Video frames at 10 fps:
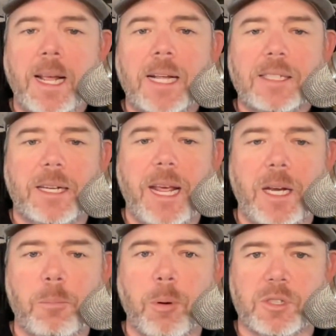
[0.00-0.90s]
to candy
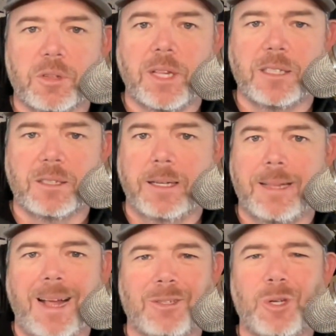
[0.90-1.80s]
bars and things like
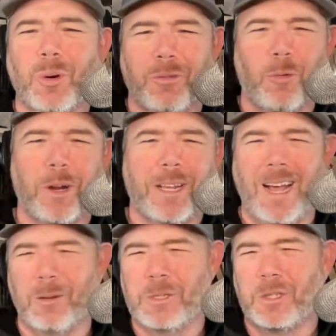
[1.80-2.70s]
that. 240
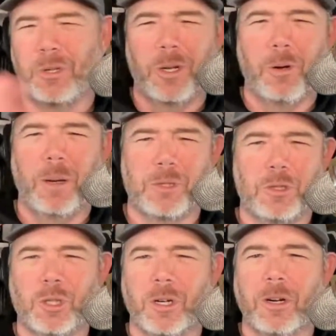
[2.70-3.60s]
calories, 30 grams of
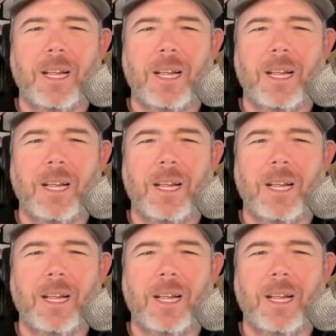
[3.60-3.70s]
sugar,